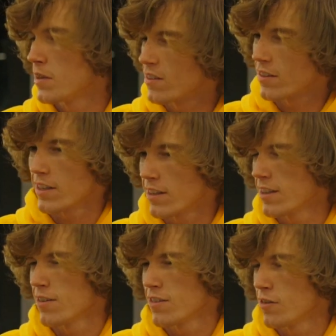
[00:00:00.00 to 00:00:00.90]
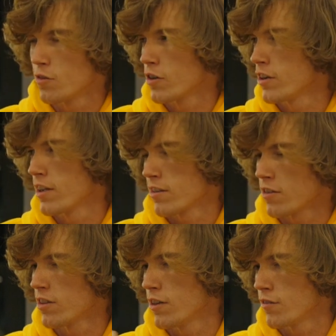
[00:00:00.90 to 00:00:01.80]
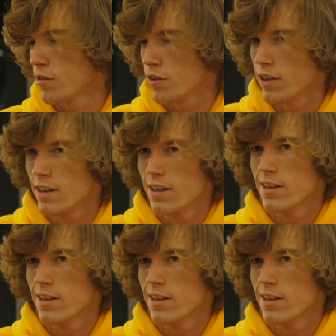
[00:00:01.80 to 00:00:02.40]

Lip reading: and I was like, it was crazy because I was sitting in Florida.